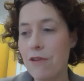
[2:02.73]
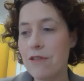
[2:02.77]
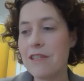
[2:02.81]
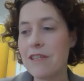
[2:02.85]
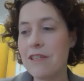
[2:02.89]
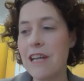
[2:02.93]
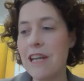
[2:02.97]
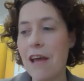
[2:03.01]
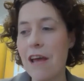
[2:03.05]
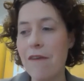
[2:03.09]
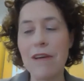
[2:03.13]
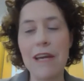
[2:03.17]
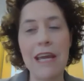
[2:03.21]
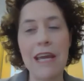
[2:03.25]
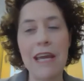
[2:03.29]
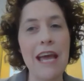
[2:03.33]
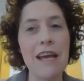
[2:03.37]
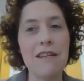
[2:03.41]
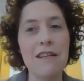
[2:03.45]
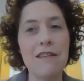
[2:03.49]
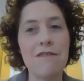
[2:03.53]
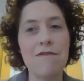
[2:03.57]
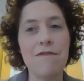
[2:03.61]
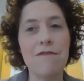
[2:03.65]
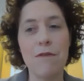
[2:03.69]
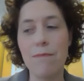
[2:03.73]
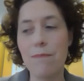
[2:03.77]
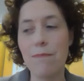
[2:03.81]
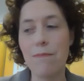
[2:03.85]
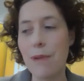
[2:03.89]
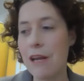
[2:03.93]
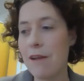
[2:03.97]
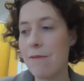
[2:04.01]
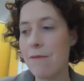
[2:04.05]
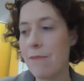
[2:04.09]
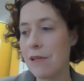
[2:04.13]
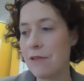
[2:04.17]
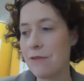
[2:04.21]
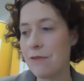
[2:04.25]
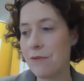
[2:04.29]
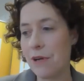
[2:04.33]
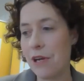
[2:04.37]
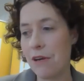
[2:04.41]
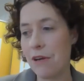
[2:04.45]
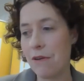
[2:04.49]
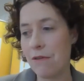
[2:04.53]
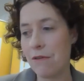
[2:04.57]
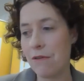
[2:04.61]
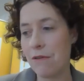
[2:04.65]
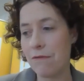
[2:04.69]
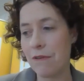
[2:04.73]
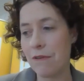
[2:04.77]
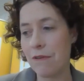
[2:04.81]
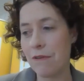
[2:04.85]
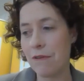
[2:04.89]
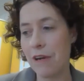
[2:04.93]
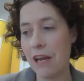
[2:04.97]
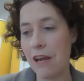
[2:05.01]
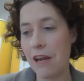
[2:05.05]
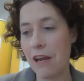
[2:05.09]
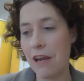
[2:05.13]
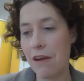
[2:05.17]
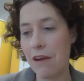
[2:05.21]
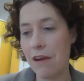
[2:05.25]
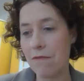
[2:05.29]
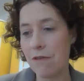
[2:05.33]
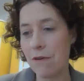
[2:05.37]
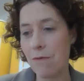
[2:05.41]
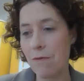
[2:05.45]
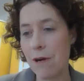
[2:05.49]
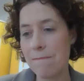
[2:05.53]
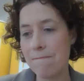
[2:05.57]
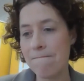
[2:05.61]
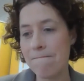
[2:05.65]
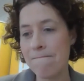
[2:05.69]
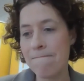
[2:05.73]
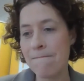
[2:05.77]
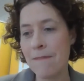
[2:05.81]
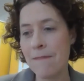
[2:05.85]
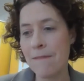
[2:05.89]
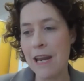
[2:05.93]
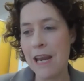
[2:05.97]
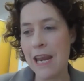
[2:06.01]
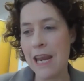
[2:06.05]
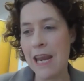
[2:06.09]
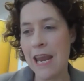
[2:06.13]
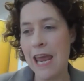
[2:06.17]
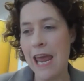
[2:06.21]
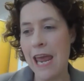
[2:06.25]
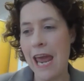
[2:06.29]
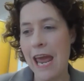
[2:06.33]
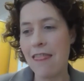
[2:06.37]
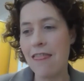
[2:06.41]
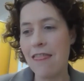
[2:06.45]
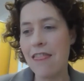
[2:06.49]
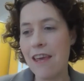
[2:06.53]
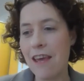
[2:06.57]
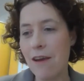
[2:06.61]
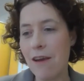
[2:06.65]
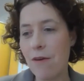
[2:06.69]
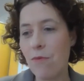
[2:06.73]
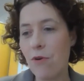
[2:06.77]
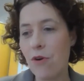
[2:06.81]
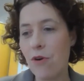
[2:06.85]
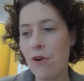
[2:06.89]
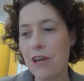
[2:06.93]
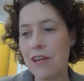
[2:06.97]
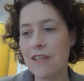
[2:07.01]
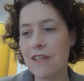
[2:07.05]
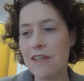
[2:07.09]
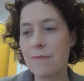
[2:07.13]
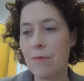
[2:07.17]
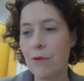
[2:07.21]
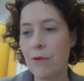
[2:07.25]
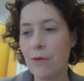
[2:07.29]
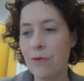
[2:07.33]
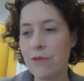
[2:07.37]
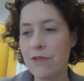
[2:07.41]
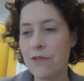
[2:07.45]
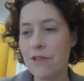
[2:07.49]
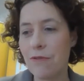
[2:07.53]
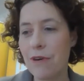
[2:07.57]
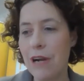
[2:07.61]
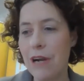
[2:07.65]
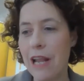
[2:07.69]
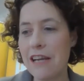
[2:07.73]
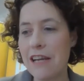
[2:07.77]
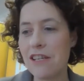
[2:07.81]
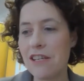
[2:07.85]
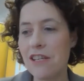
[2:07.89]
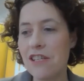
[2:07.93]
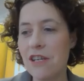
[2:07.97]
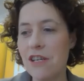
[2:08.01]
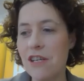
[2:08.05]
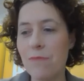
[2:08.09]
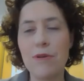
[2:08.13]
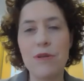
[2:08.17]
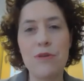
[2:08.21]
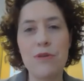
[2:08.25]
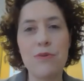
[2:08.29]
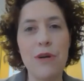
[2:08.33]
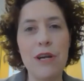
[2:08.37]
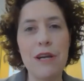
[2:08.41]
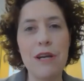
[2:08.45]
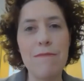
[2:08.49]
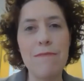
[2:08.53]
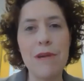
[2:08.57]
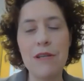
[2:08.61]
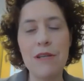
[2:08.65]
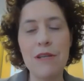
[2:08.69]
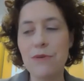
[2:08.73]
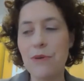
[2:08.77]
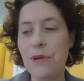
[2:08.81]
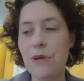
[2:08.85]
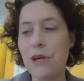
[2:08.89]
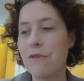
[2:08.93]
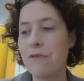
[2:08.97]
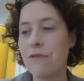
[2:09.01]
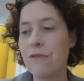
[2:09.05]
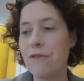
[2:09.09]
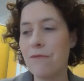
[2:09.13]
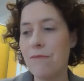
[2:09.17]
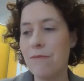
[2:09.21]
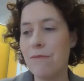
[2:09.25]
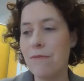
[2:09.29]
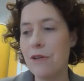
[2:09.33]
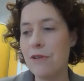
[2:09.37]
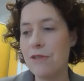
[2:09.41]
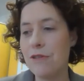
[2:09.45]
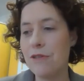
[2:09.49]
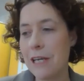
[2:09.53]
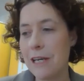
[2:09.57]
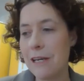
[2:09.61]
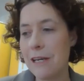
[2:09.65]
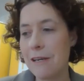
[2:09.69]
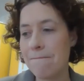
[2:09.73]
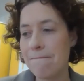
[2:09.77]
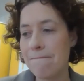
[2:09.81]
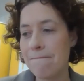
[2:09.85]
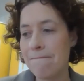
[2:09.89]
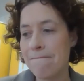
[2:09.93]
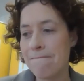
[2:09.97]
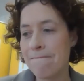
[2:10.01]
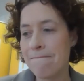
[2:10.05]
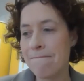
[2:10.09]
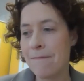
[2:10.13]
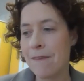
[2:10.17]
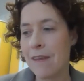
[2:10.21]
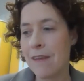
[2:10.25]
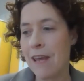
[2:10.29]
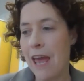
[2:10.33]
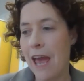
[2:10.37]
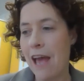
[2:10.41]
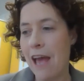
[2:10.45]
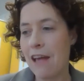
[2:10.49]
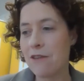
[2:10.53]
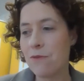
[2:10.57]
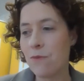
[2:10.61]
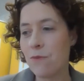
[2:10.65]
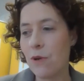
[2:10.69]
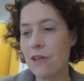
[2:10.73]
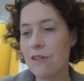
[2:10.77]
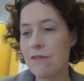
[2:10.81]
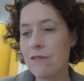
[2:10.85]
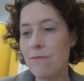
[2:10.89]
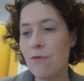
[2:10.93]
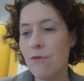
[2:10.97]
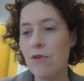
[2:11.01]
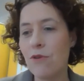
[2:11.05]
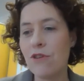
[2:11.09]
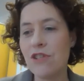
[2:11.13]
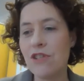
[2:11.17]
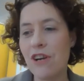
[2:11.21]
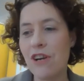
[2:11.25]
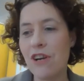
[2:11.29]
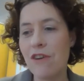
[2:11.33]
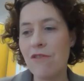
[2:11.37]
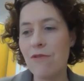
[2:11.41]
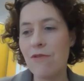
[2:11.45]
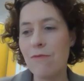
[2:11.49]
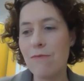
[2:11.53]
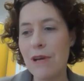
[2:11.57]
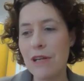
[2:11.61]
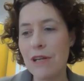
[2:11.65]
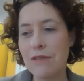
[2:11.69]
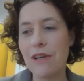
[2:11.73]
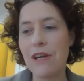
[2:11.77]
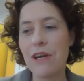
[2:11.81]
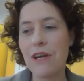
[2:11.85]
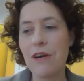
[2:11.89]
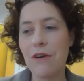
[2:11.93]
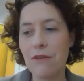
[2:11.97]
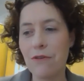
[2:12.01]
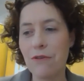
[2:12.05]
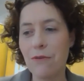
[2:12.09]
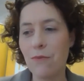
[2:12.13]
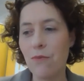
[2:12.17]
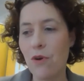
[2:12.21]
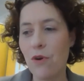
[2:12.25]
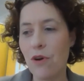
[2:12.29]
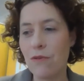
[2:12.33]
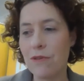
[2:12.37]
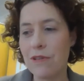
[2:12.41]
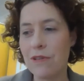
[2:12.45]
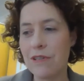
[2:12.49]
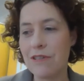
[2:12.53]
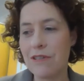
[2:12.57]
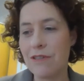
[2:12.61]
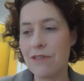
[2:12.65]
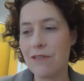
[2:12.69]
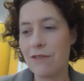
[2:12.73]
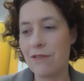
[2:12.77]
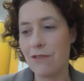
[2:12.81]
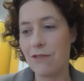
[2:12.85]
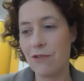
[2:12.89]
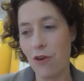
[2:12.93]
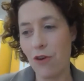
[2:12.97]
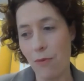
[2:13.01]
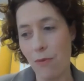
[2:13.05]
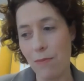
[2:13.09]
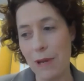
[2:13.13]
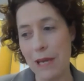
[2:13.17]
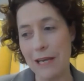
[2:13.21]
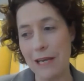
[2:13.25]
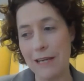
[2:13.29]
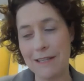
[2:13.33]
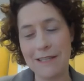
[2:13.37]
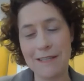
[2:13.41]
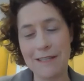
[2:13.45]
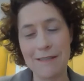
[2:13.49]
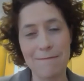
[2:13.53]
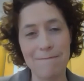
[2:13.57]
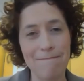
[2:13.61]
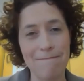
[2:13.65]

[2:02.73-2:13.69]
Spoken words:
and advocates for better mental health for everyone, and their work explores the relationship between mental health and music, as well as more general mental health and wellness topics.